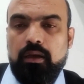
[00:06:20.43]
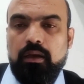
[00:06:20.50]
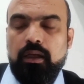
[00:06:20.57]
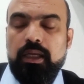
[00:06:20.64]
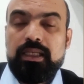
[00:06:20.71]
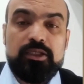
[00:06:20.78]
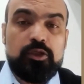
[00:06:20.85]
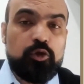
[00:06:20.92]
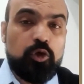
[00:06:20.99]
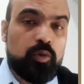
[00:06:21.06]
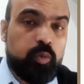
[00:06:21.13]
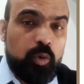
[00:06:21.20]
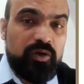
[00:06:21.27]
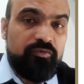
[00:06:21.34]
is
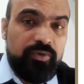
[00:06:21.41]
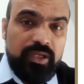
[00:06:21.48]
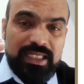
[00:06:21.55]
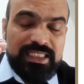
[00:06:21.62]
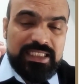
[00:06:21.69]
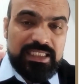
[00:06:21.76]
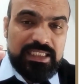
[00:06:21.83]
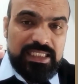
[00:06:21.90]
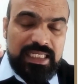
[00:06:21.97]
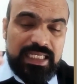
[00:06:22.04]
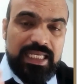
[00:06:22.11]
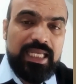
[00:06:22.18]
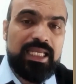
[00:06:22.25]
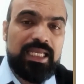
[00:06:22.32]
not what we are
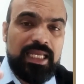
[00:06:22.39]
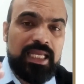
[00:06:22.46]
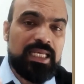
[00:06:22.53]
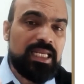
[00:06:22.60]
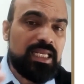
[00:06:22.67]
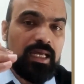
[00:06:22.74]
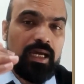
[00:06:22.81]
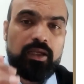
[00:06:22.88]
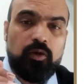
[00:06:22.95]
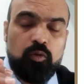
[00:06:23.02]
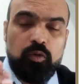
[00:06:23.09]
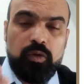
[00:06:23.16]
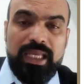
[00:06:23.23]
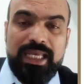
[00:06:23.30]
seeking in an
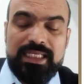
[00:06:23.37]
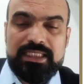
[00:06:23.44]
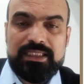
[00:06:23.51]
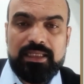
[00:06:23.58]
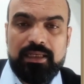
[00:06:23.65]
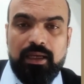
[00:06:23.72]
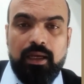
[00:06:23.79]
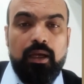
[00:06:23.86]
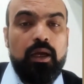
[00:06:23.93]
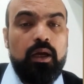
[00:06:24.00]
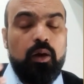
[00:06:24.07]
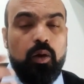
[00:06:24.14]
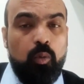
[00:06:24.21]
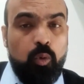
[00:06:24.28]
acute case.
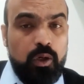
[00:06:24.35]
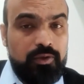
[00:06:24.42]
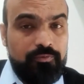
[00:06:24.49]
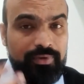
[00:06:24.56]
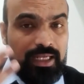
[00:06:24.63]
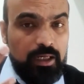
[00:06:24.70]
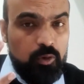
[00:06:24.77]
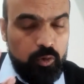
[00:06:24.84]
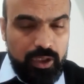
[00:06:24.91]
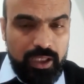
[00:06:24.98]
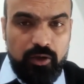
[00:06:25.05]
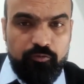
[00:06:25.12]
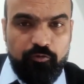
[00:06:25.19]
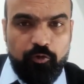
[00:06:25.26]
What we are
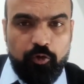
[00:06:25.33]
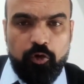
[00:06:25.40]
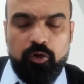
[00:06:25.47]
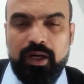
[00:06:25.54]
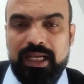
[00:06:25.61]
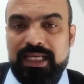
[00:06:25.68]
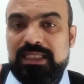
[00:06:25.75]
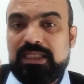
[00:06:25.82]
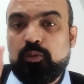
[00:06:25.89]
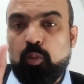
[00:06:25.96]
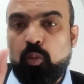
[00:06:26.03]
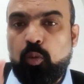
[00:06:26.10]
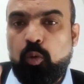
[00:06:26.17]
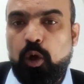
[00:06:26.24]
looking for is
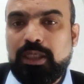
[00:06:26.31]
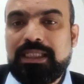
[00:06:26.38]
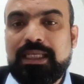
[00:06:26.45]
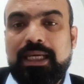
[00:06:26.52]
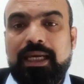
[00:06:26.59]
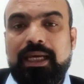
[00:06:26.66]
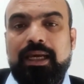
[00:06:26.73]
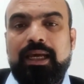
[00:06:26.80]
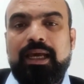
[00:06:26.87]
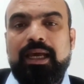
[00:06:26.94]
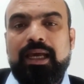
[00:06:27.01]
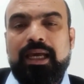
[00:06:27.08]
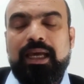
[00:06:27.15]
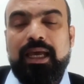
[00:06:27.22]
what
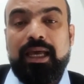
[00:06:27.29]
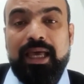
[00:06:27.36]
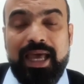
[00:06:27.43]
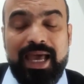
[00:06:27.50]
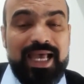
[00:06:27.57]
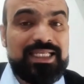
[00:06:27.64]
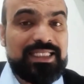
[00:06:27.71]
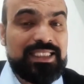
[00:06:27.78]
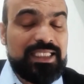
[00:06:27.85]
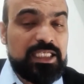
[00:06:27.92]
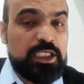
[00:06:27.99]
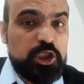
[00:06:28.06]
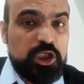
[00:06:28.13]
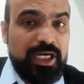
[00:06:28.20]
has
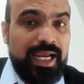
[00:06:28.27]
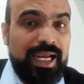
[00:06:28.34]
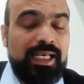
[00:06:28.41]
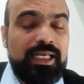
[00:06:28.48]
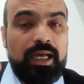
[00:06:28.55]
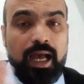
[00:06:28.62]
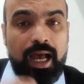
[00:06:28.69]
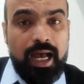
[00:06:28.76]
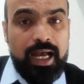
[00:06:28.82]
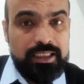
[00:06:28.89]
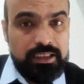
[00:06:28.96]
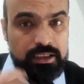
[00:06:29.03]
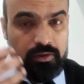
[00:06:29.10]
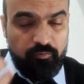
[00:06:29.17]
the child
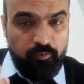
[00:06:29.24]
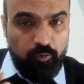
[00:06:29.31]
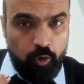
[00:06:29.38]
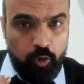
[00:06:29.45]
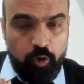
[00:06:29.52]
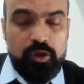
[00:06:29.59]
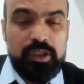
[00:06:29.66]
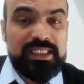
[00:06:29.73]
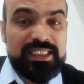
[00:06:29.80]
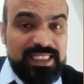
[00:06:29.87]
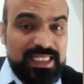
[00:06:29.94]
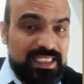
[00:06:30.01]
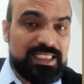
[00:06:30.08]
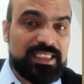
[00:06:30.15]
asked for
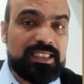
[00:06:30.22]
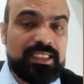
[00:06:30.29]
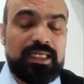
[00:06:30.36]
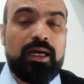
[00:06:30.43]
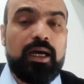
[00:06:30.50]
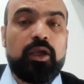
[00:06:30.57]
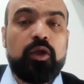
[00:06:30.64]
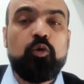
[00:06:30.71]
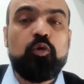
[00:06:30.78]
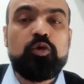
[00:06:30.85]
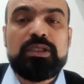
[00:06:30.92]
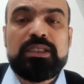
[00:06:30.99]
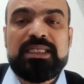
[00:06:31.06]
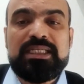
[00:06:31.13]
since the
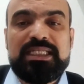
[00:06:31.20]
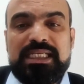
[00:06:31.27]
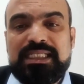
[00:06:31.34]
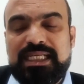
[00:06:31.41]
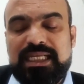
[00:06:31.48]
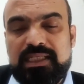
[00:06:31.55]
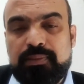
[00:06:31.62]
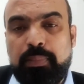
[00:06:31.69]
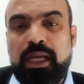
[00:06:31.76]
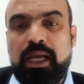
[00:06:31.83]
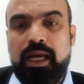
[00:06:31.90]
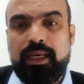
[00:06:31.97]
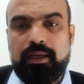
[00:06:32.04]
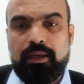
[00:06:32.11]
acute disease has
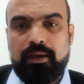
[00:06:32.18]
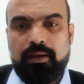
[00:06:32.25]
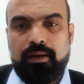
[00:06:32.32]
begun.